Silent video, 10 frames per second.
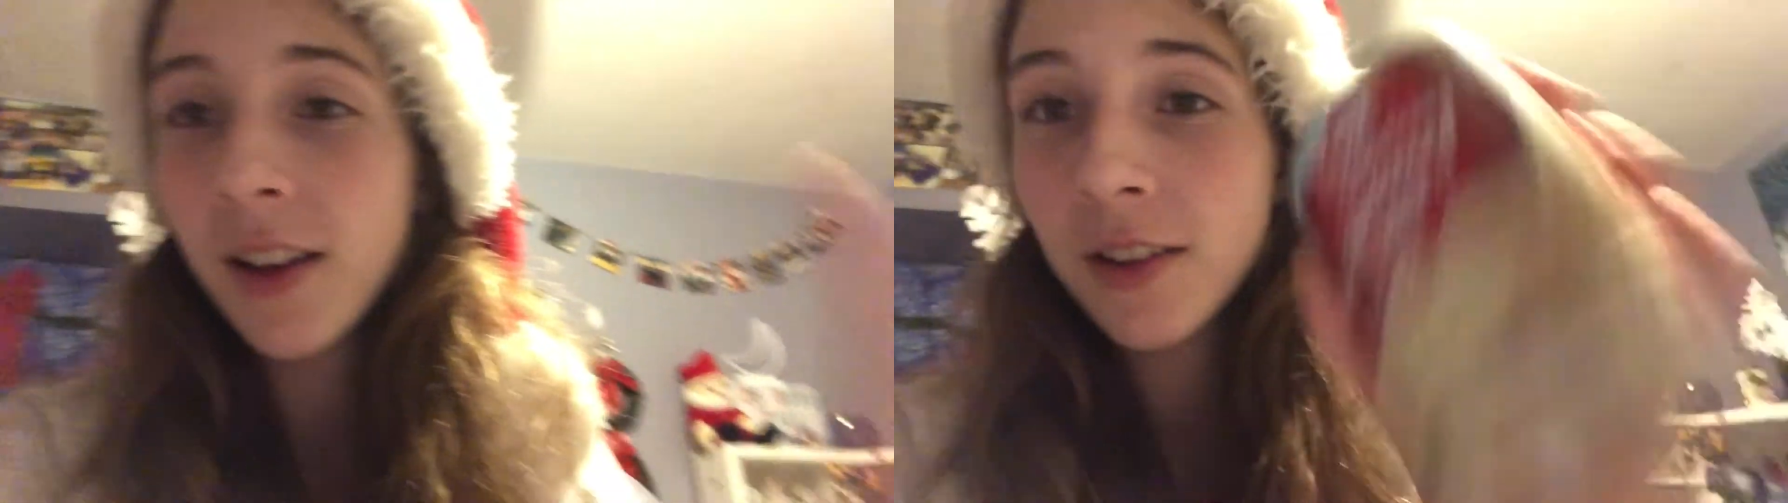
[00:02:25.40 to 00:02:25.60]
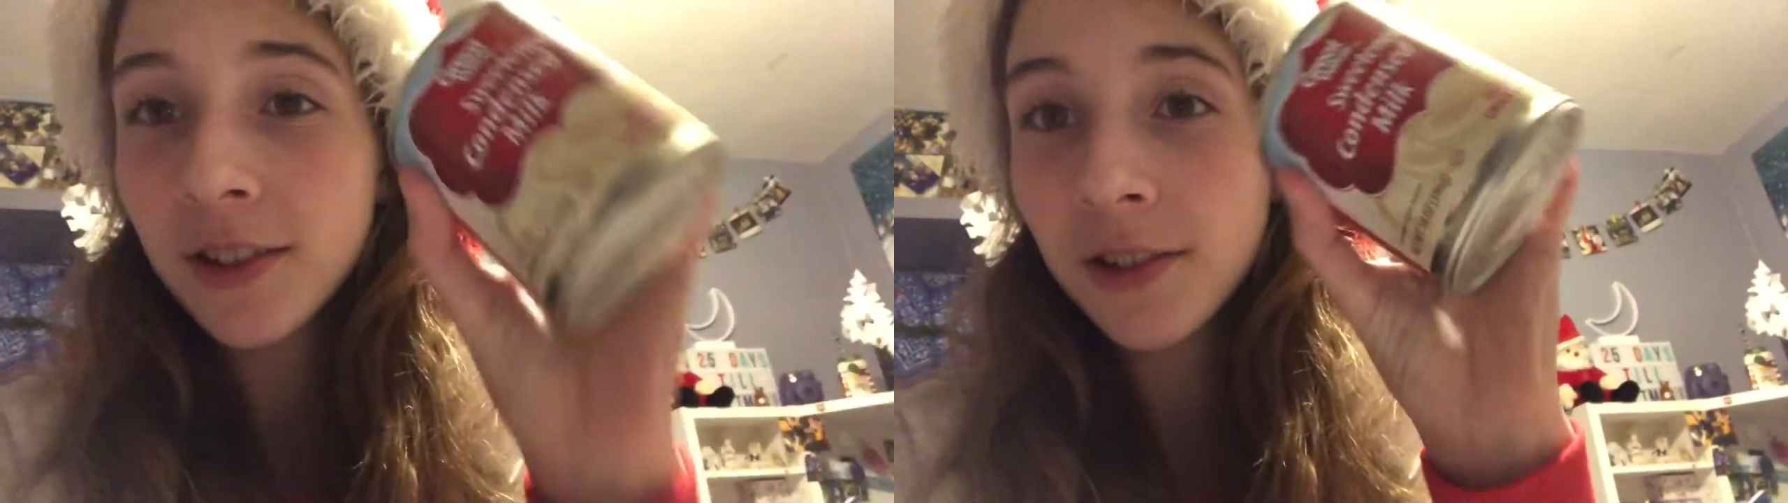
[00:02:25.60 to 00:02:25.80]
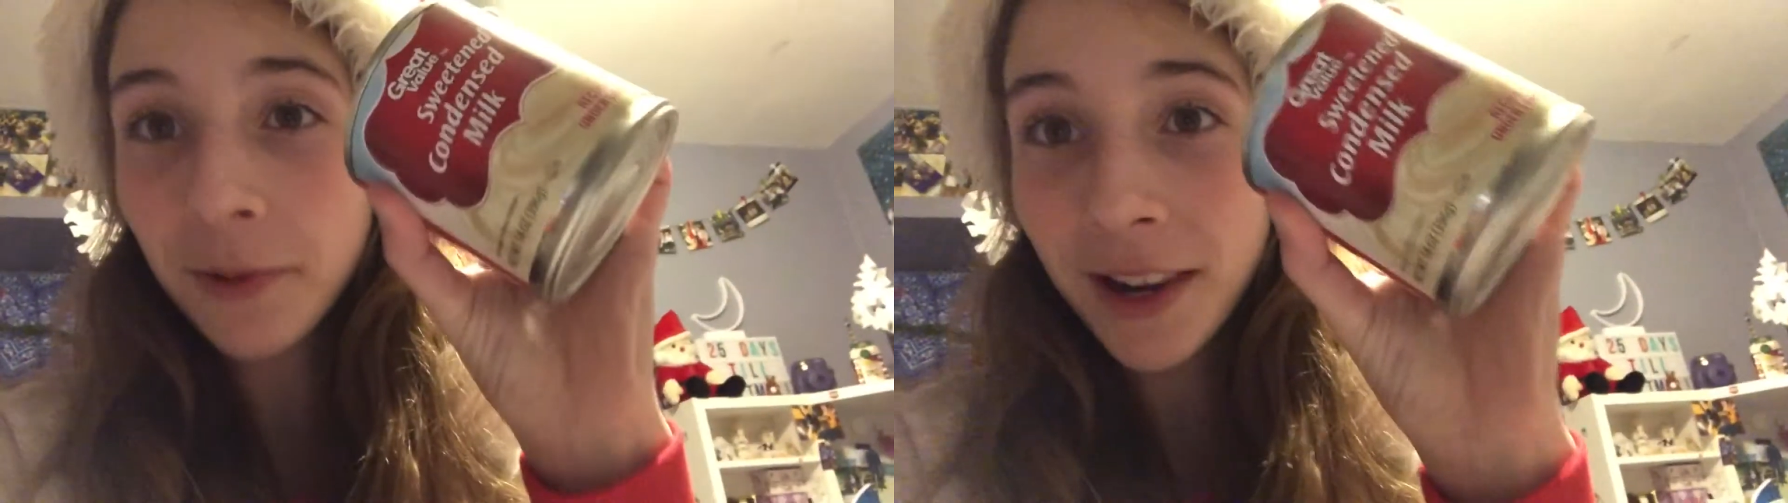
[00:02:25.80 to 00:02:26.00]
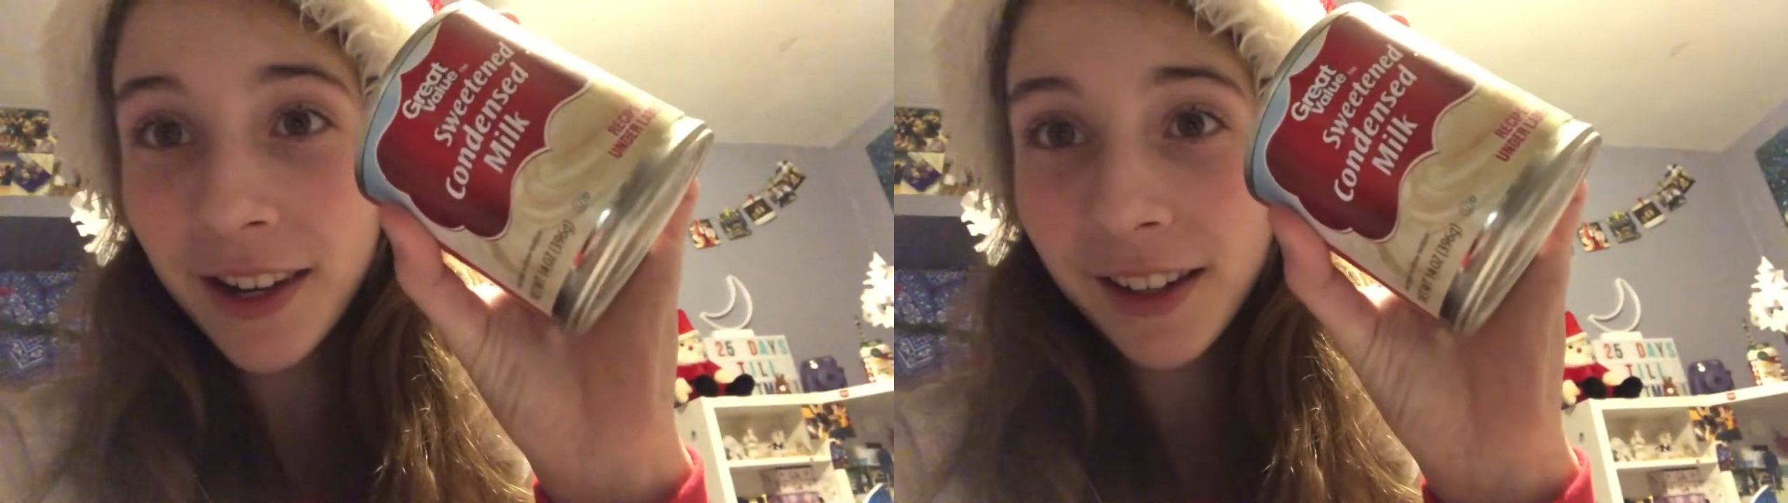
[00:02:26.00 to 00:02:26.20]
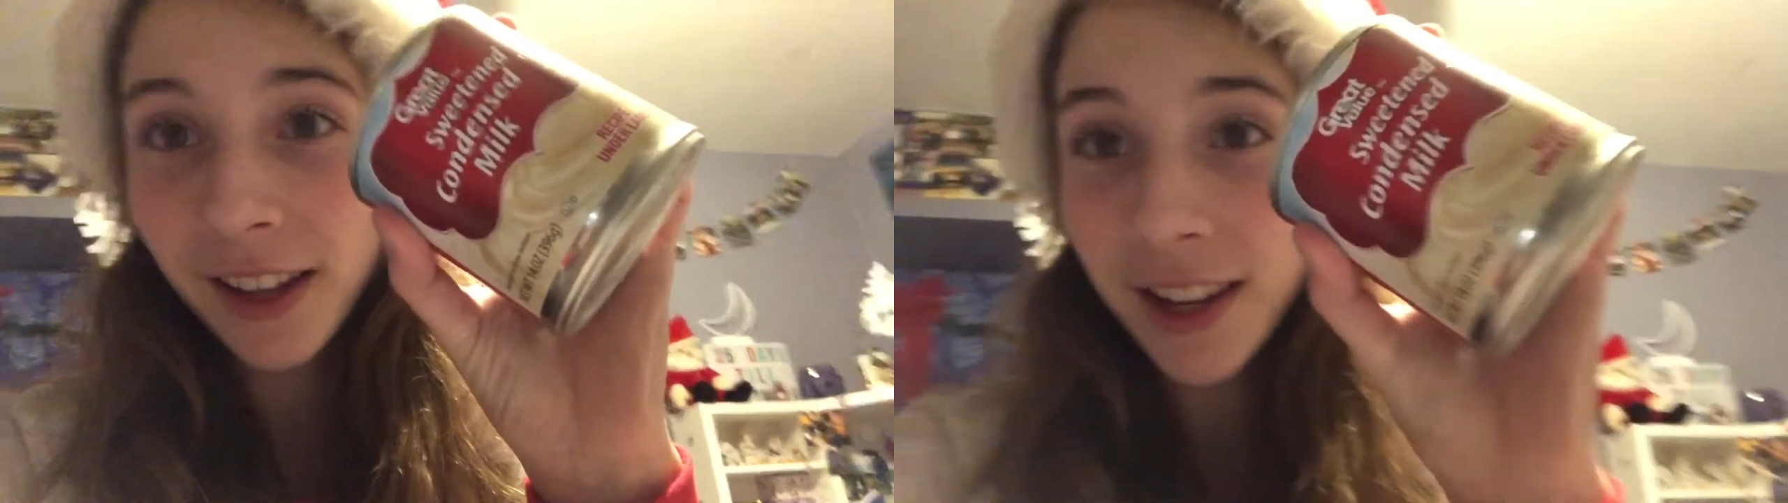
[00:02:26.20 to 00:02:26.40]

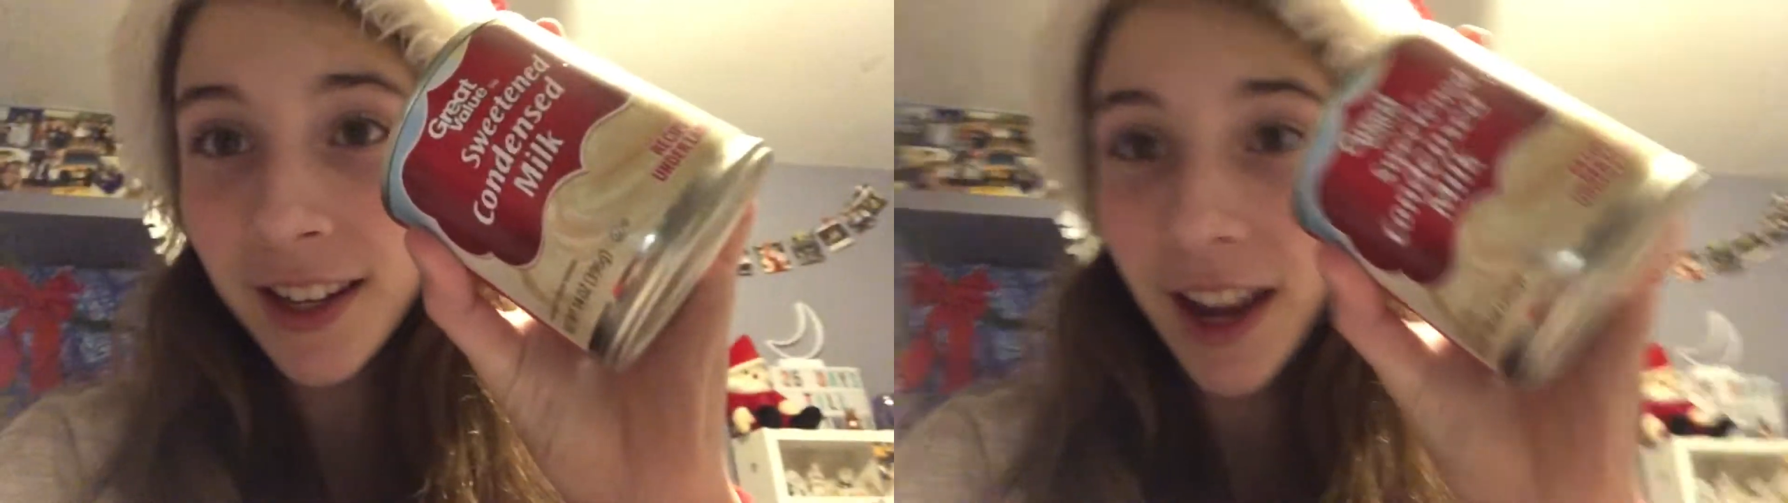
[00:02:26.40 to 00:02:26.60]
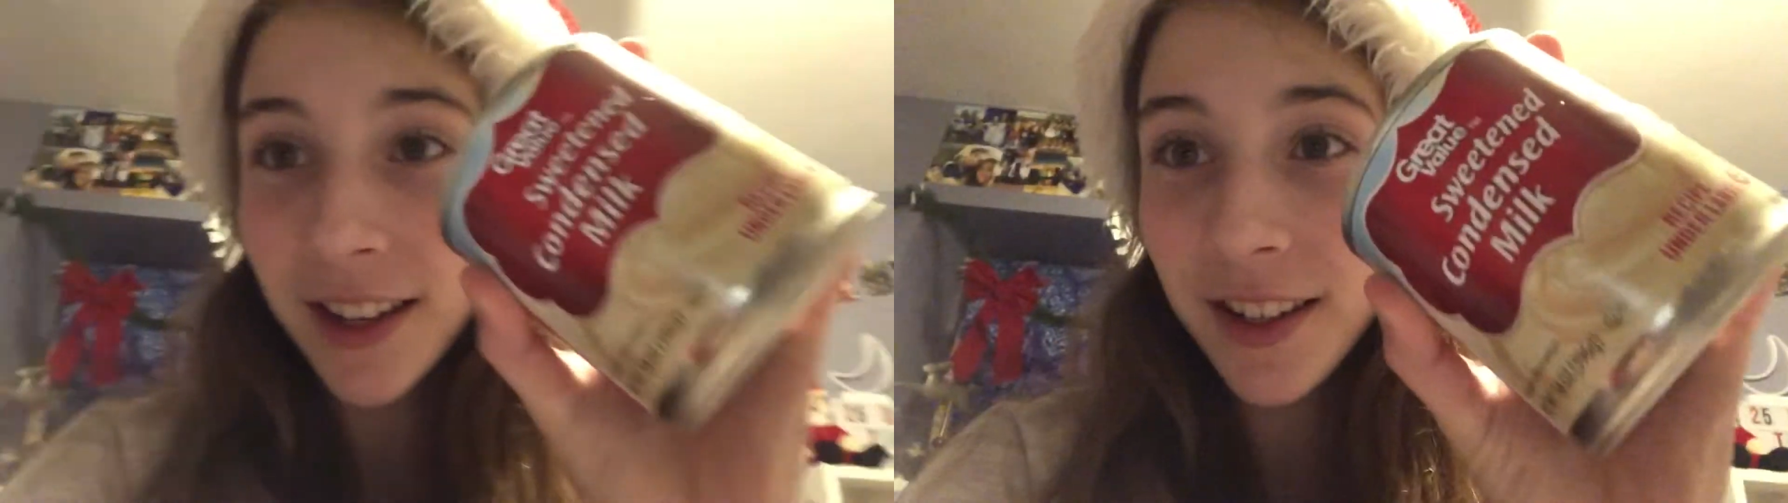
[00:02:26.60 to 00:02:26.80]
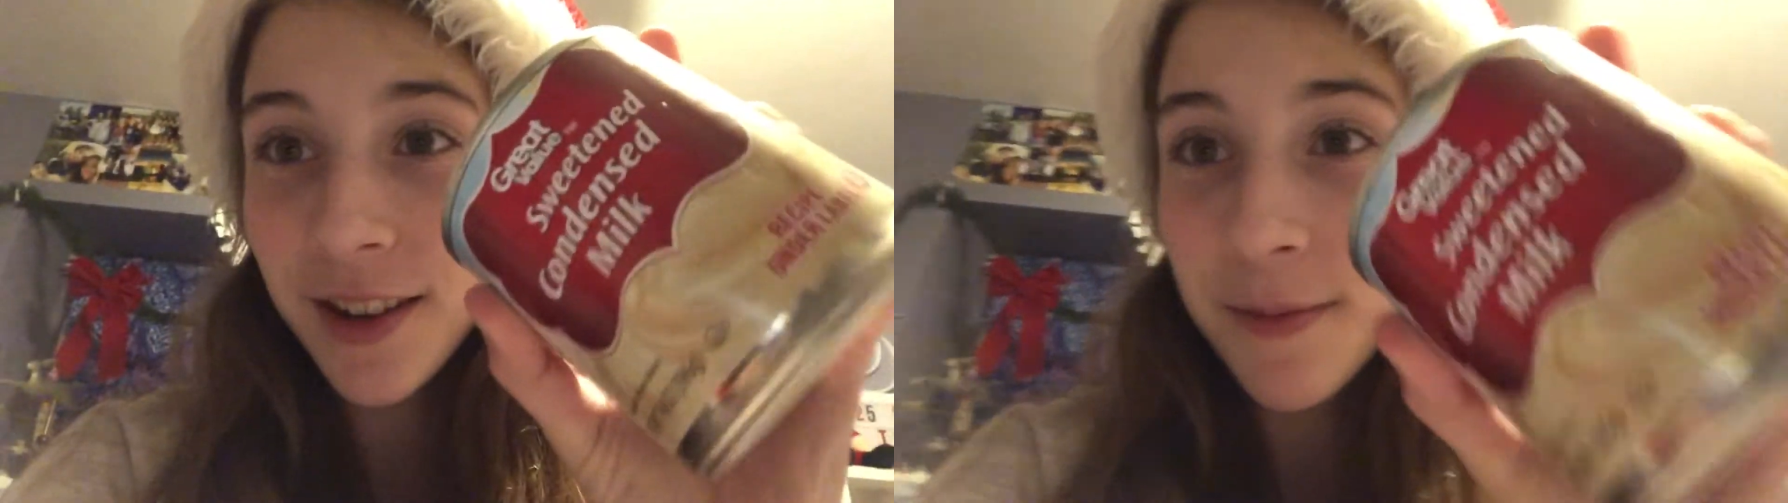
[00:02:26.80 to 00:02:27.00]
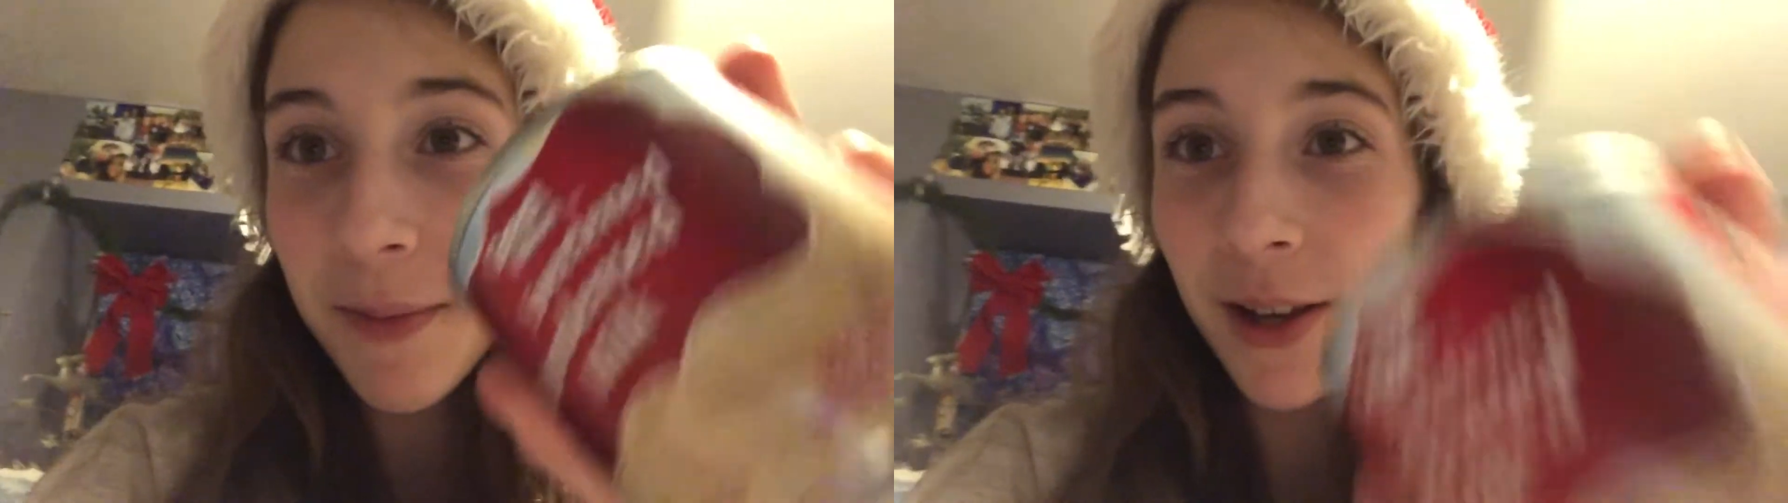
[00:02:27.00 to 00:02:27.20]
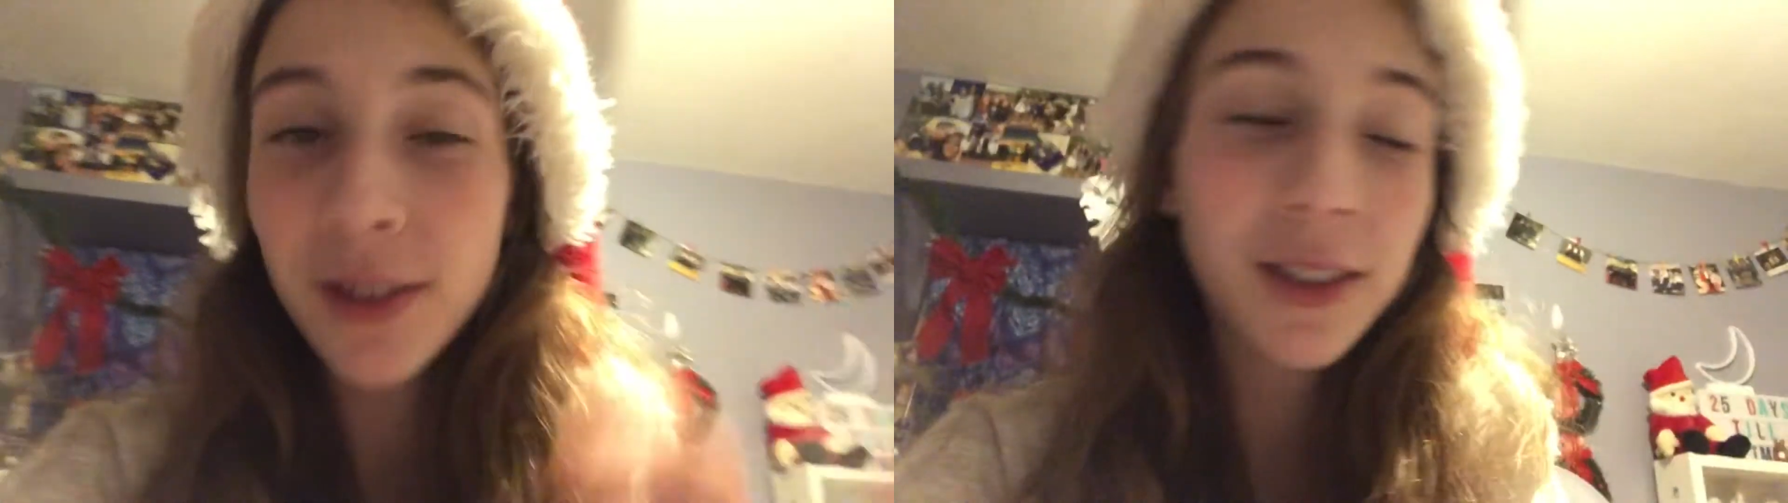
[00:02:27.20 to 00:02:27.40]
sweetened condensed
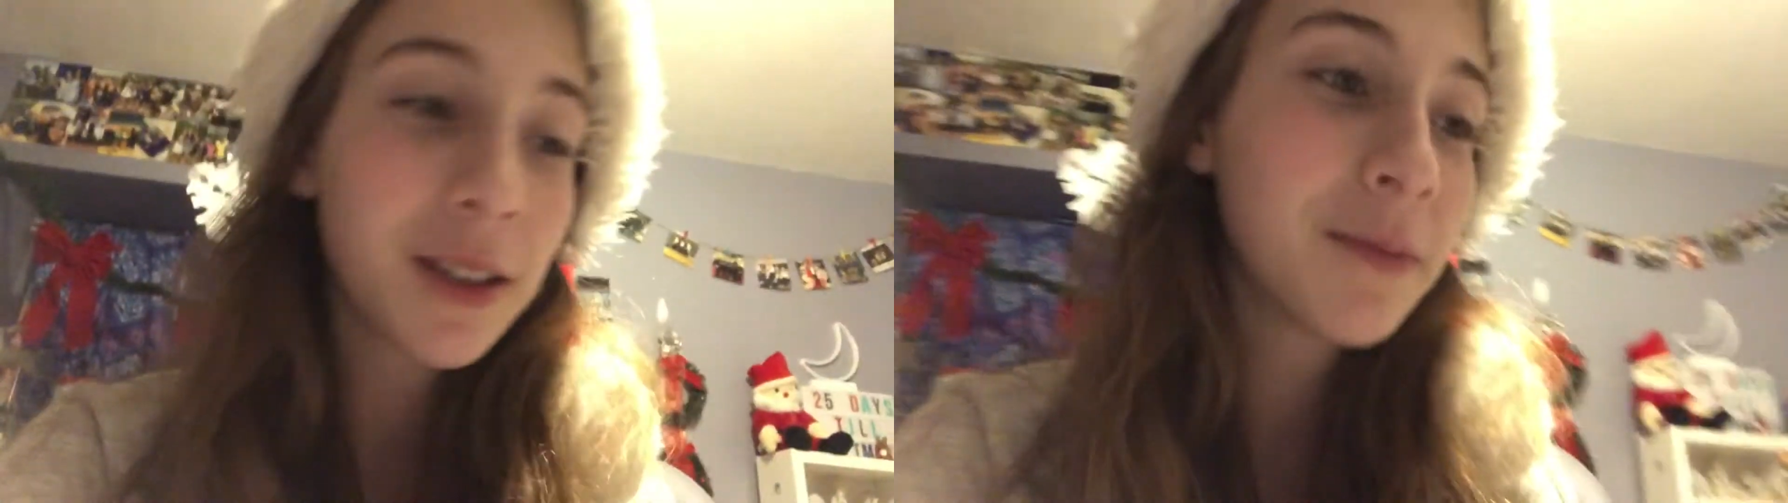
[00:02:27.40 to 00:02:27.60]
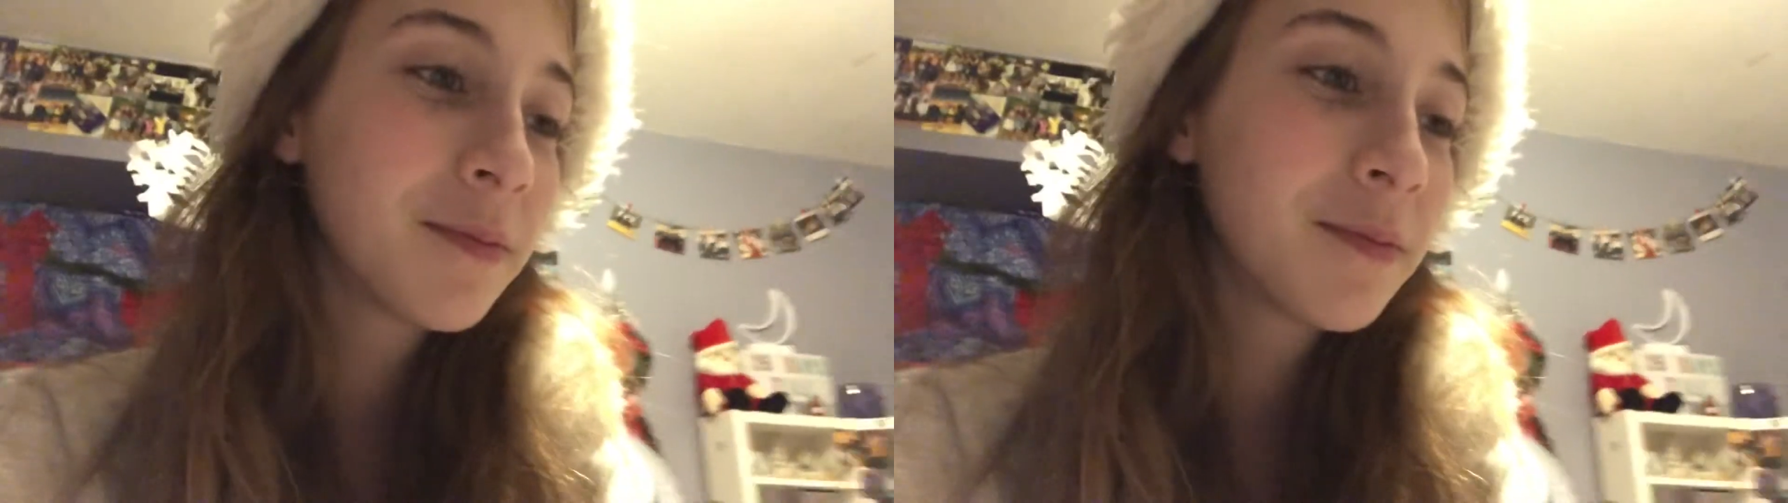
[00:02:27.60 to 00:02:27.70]
milk